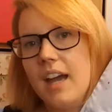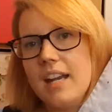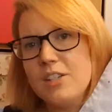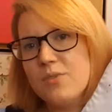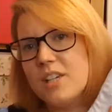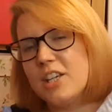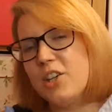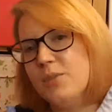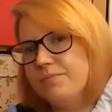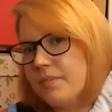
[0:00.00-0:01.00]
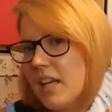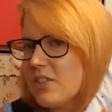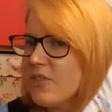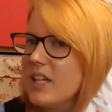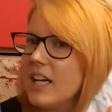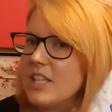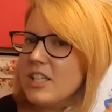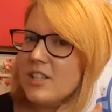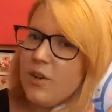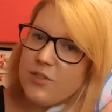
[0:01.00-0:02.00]
And it's really cute and it's really
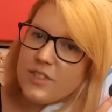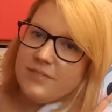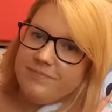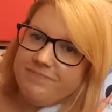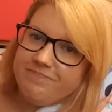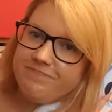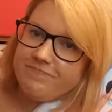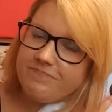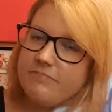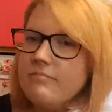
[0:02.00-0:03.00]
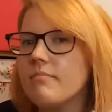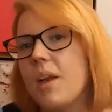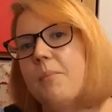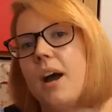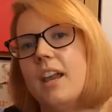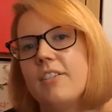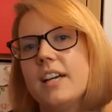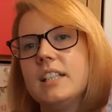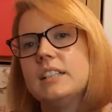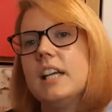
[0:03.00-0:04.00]
actually soft. But I love
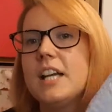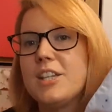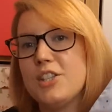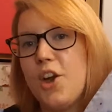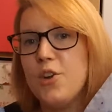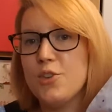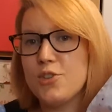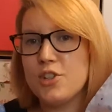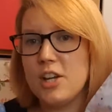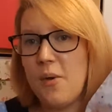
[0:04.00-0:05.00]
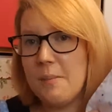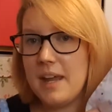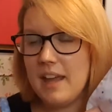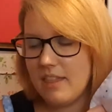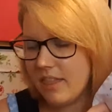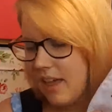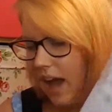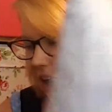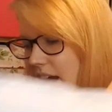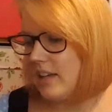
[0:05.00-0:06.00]
it. So she got me
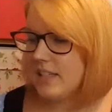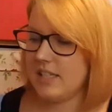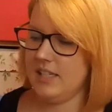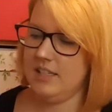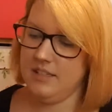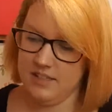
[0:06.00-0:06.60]
that